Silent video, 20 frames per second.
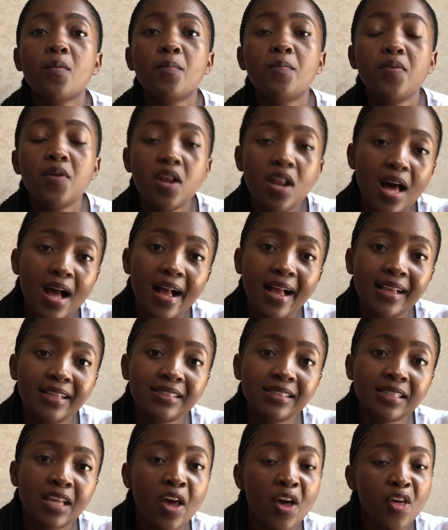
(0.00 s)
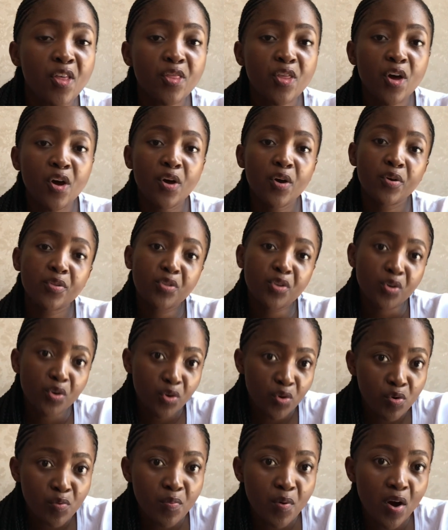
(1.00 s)
plus the
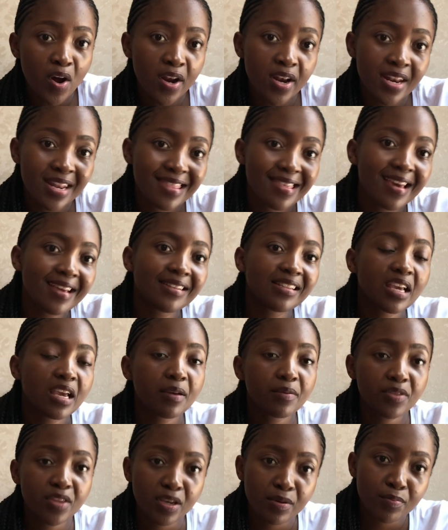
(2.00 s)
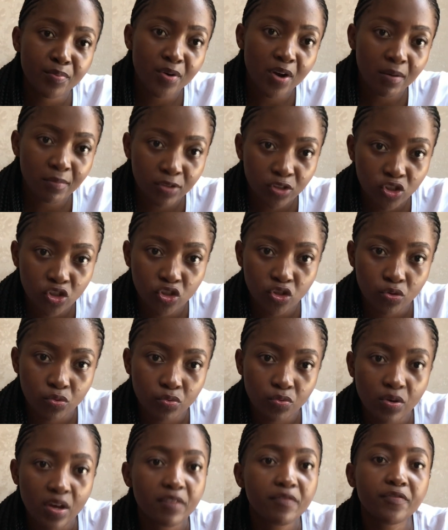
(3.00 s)
coupon that they promised you,
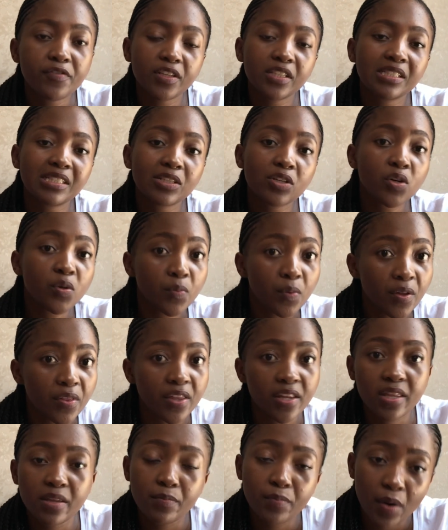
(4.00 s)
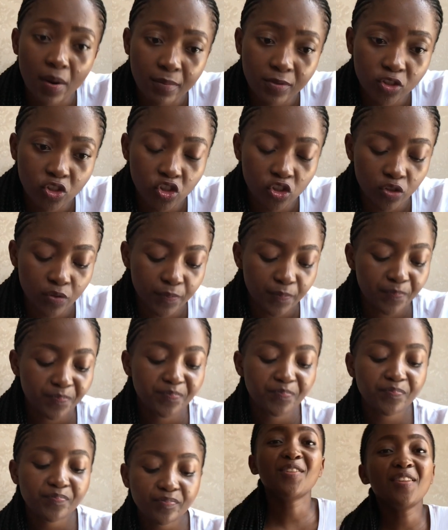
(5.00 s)
a fixed coupon that they promised you.
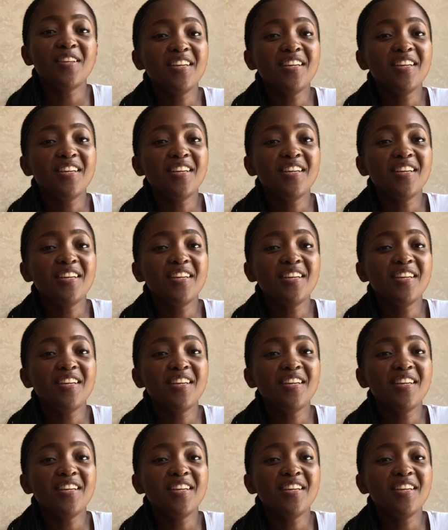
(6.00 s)
So